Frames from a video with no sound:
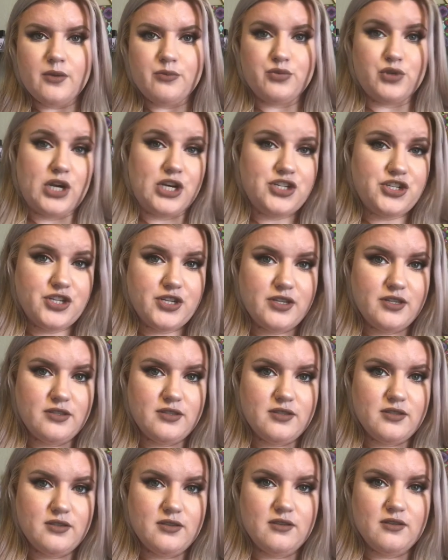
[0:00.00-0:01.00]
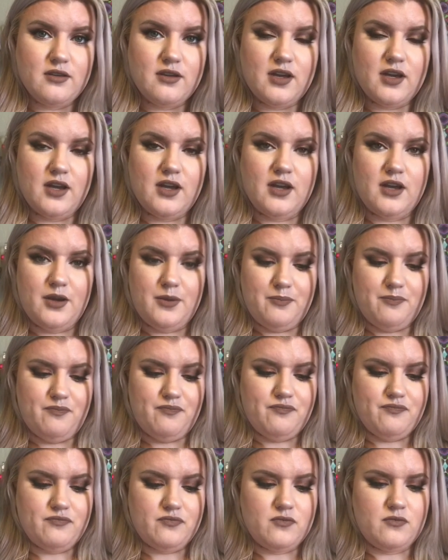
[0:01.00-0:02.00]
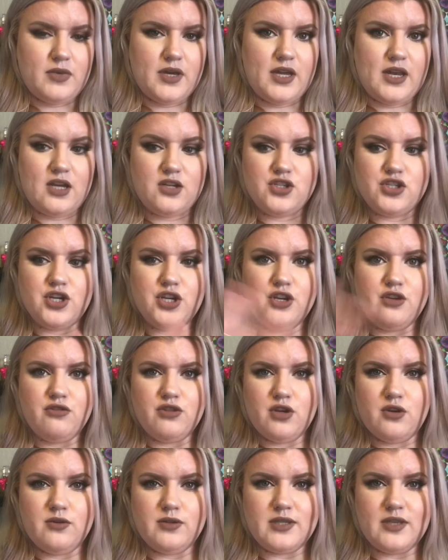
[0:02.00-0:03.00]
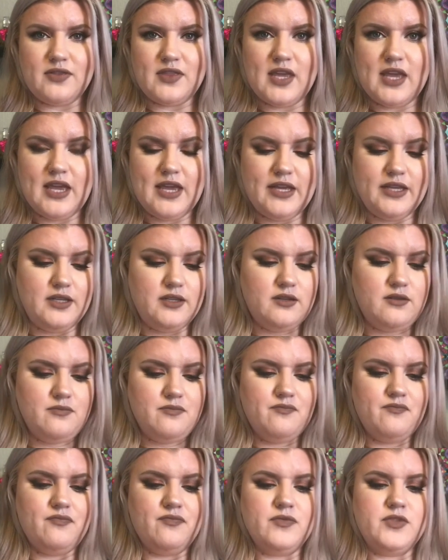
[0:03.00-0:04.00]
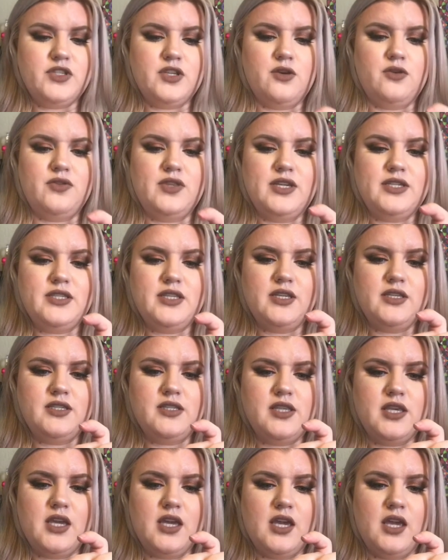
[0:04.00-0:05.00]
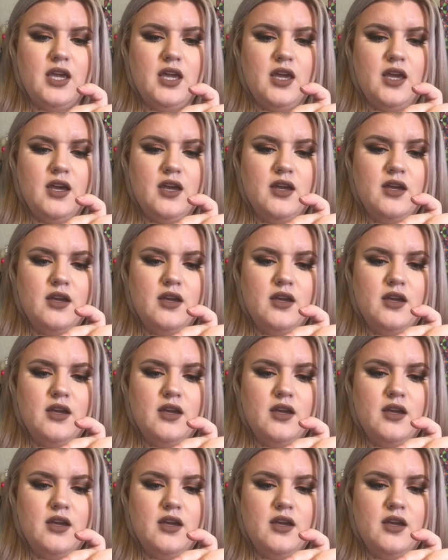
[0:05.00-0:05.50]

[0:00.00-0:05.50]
brushes, but I'll show you those at the end. So this is the